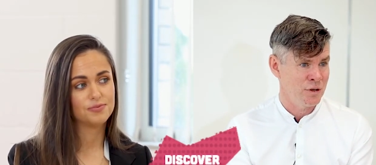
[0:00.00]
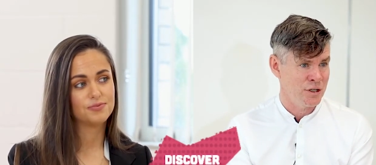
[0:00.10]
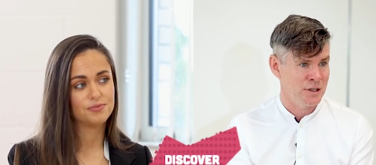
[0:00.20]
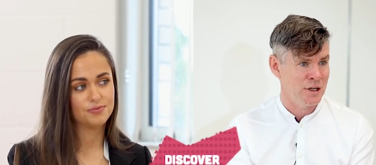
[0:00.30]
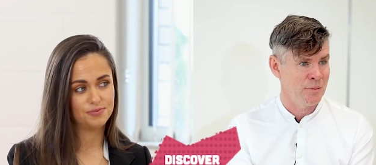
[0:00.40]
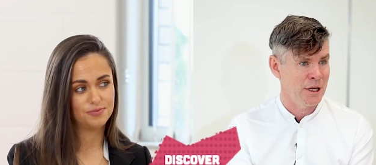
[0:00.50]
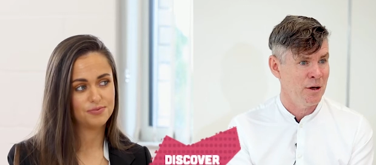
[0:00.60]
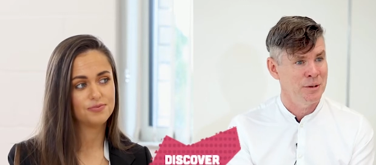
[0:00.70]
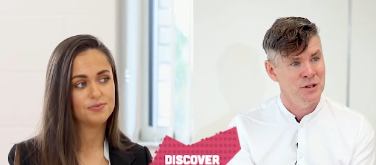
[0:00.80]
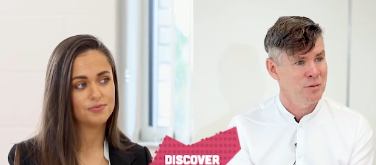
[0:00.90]
Speaker 1: which is
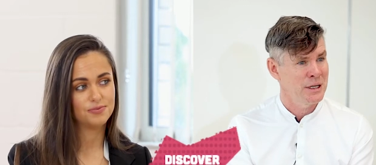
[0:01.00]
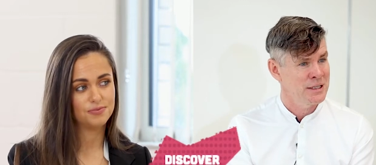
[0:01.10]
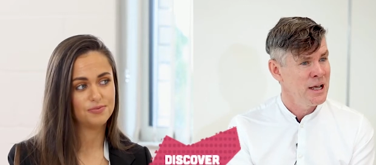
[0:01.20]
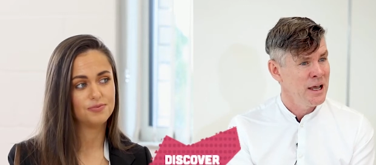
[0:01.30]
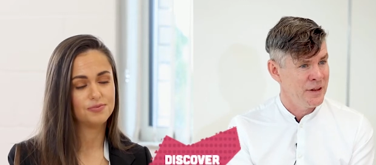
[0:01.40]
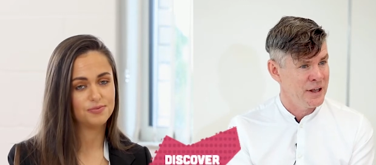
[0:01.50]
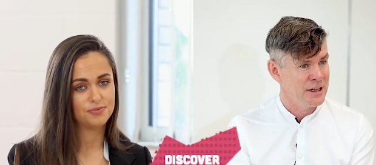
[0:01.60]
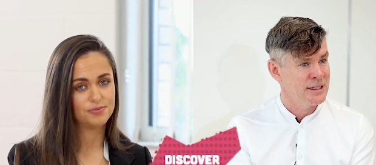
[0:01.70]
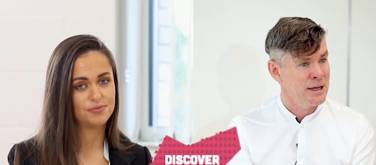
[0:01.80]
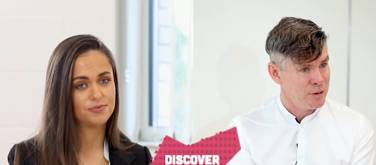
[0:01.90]
coming up in two weeks. I
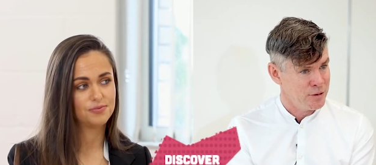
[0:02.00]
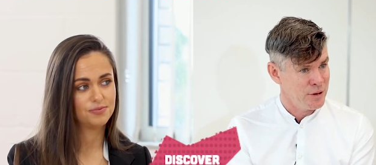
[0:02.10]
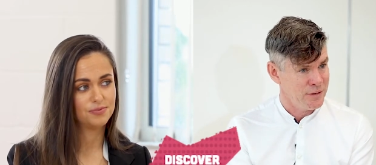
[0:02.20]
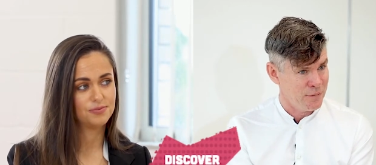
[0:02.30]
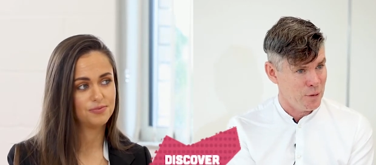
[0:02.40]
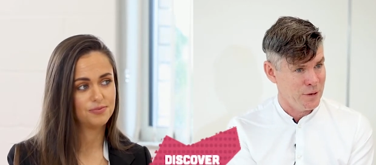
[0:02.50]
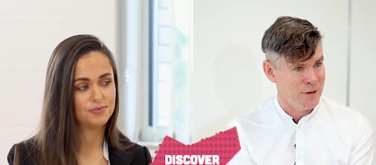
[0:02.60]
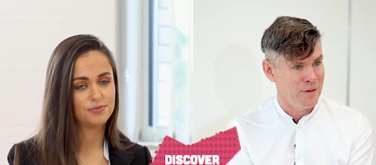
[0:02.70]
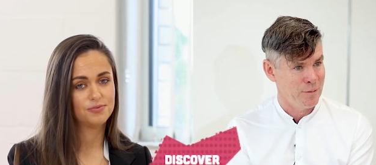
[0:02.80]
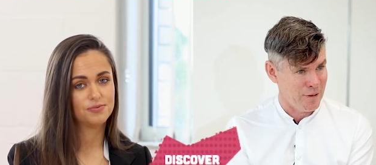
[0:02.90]
think that's April
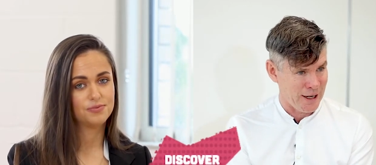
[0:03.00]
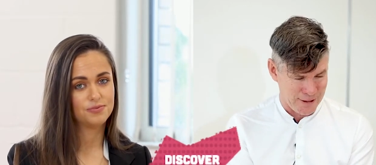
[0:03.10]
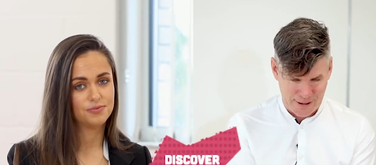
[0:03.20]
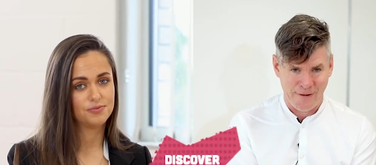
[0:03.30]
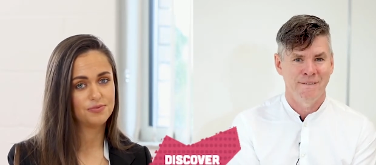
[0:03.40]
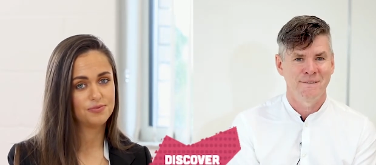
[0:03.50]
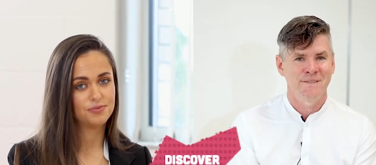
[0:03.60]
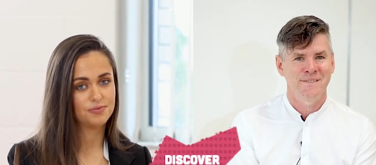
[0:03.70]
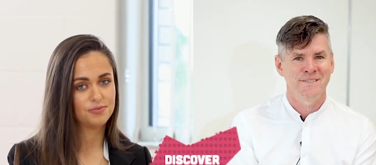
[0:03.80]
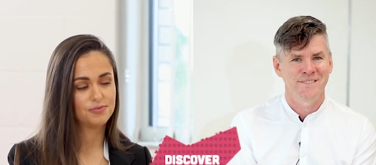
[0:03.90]
24th, if I'm yes, correct. You're
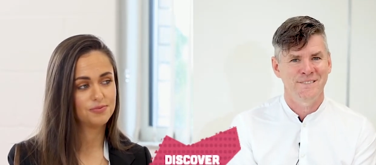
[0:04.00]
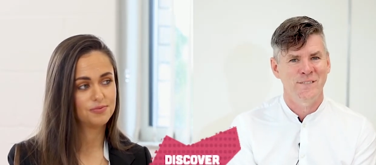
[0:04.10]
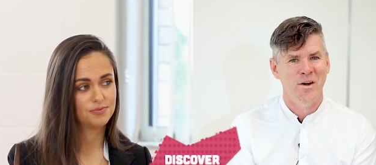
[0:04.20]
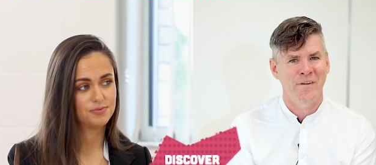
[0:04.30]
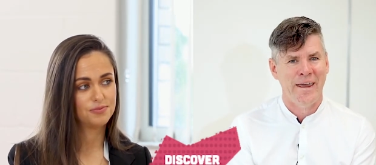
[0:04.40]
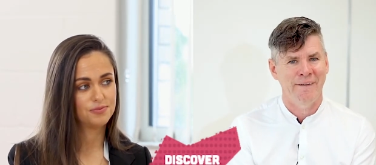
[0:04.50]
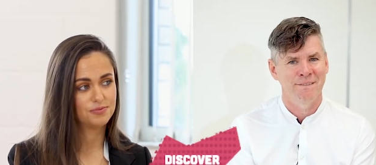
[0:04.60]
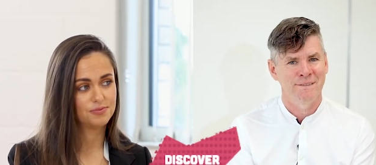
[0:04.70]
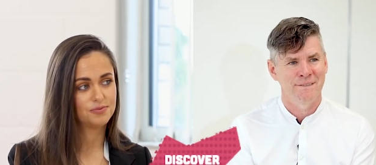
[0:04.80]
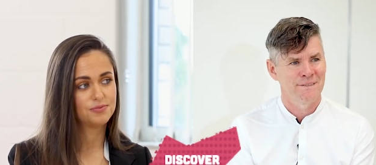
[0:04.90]
spot on. Okay.
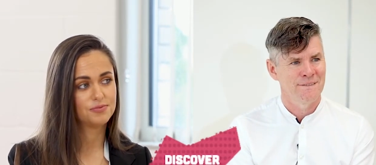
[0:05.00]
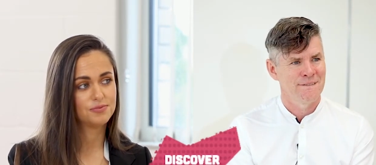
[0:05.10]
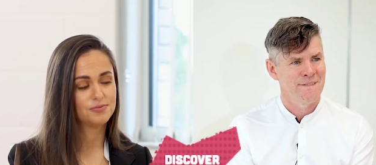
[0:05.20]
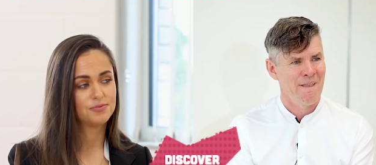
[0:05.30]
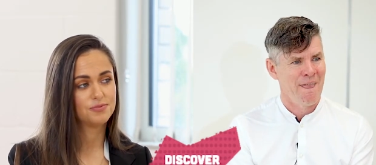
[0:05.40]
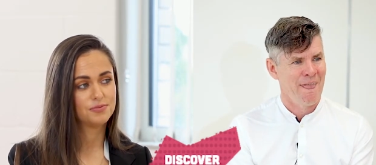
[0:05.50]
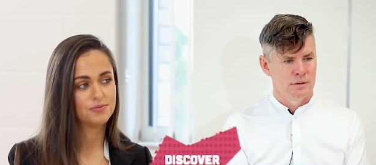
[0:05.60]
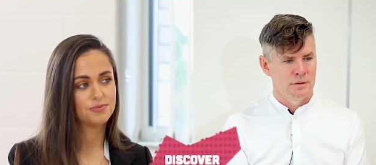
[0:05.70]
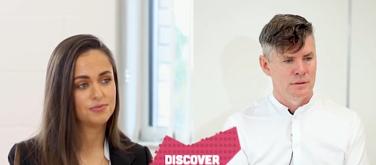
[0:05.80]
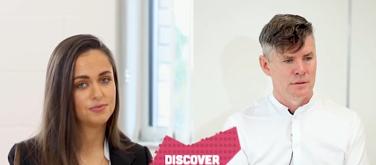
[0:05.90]
Yeah, and I know
Speaker 2: that for
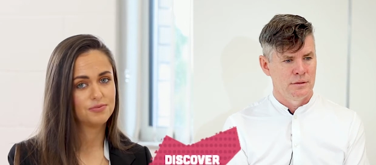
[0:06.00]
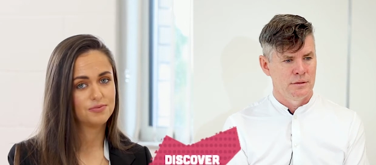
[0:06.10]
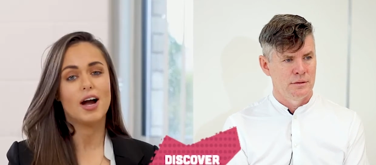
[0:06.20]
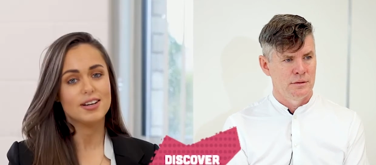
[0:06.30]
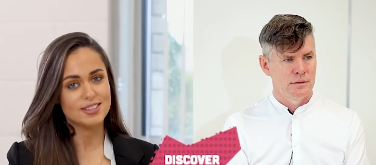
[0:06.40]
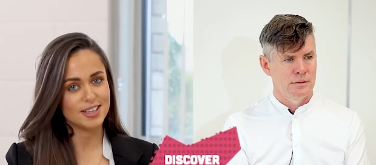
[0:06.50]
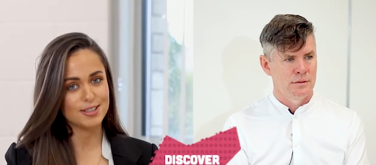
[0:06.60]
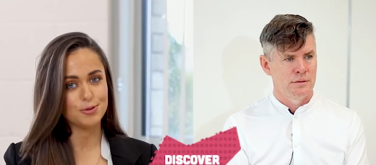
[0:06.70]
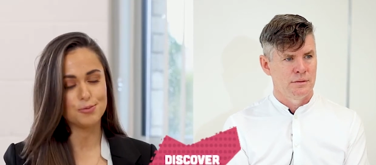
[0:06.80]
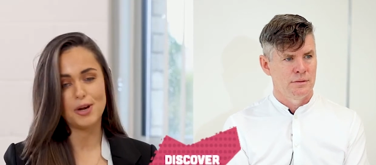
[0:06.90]
so as
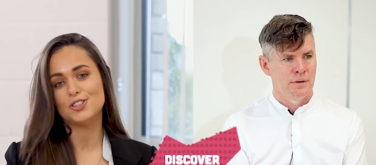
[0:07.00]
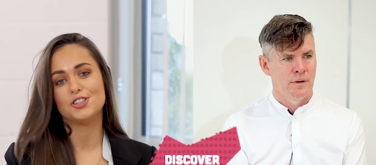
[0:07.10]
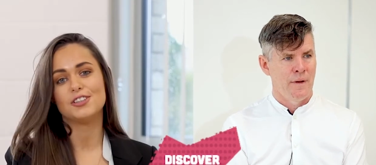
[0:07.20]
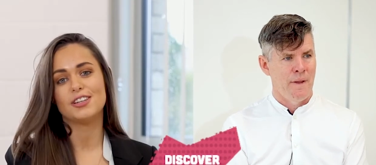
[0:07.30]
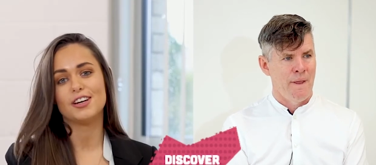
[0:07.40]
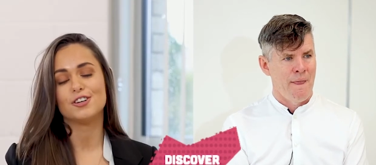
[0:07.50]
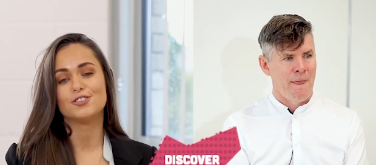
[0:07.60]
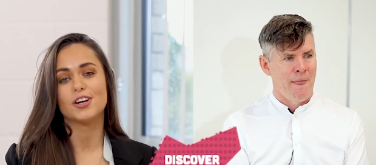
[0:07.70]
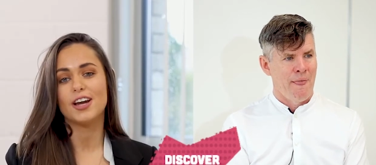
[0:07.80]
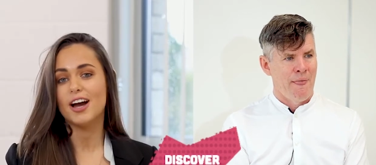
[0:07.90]
Des was mentioning
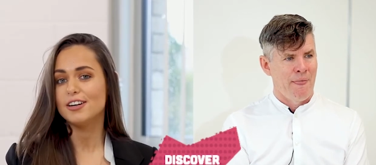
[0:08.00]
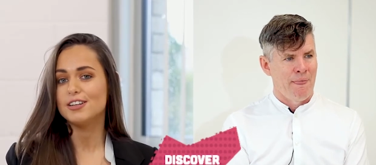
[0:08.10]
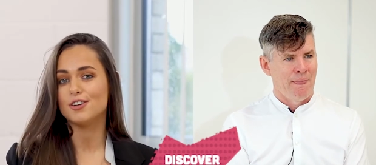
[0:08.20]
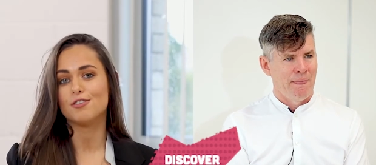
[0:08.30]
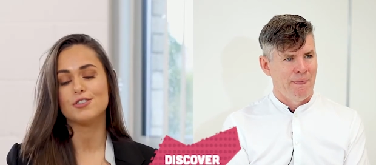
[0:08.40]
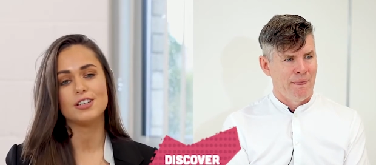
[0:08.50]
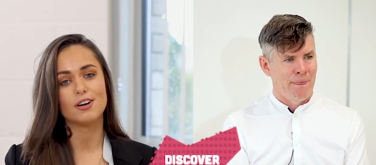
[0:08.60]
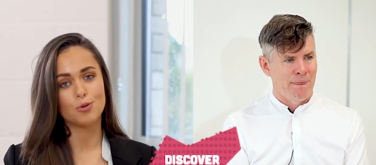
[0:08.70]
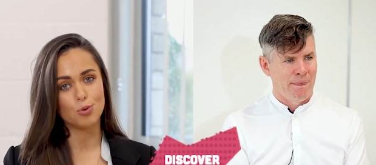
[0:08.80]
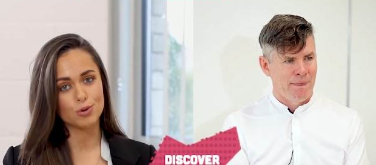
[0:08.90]
there, Diane is
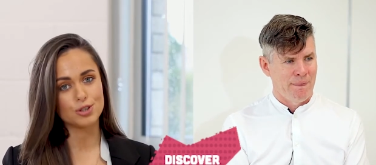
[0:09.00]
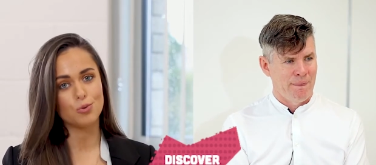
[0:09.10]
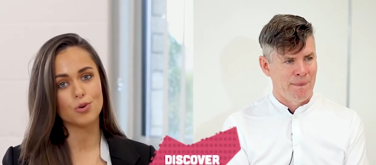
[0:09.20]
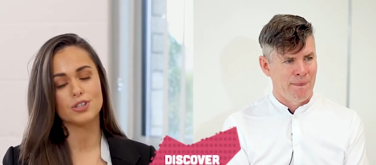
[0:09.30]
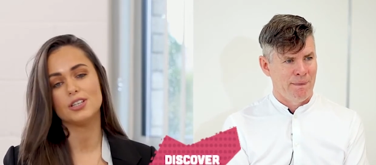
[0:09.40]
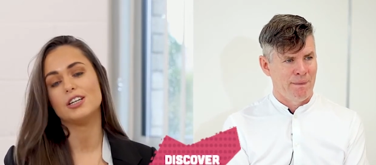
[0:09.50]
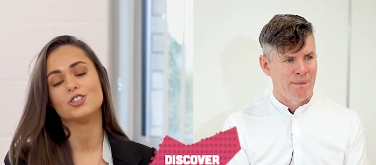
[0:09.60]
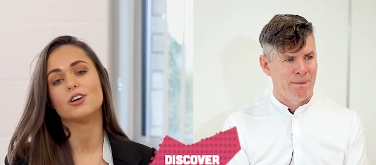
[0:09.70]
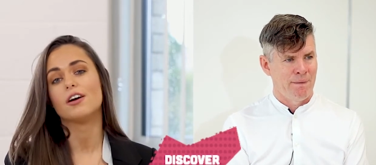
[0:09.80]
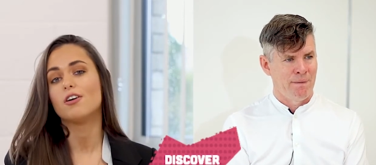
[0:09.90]
obviously our course
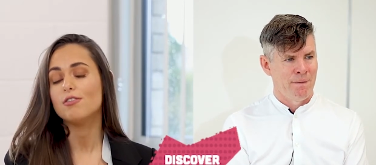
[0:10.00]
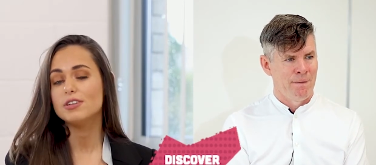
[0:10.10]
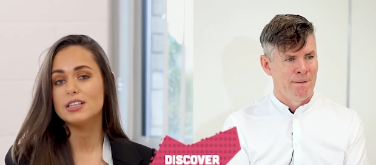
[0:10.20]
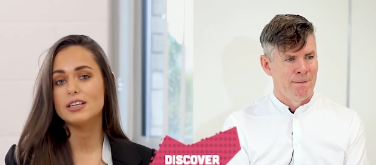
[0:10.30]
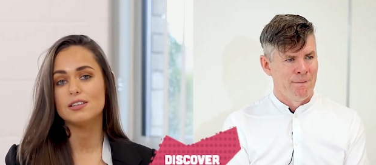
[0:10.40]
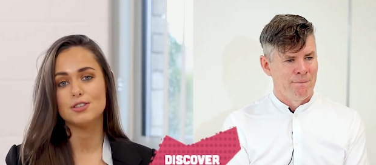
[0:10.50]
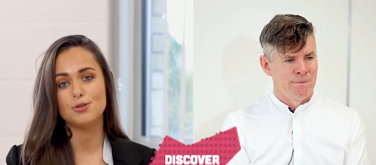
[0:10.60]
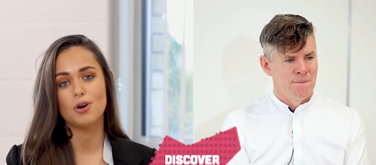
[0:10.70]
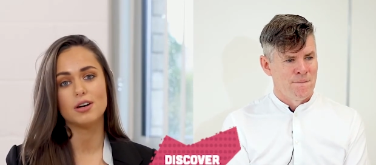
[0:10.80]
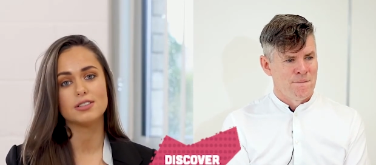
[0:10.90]
coordinator and obviously as
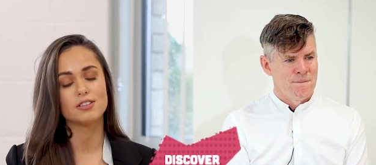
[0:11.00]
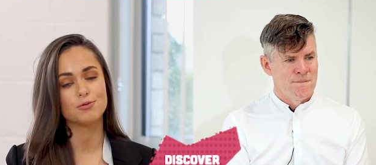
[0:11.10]
you guys as